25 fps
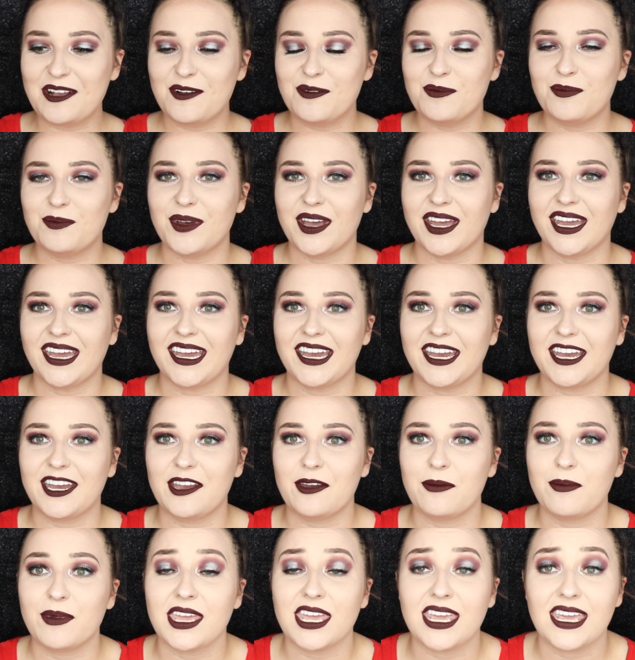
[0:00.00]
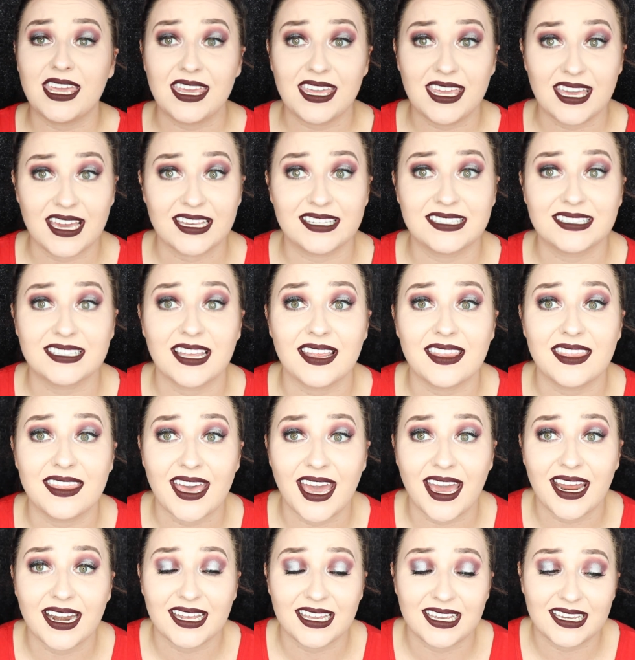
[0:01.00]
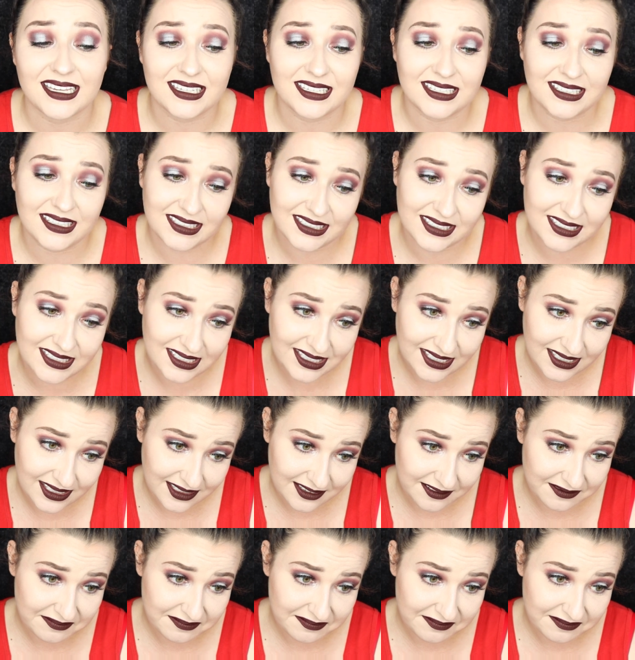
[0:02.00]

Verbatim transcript: But um, yes, that is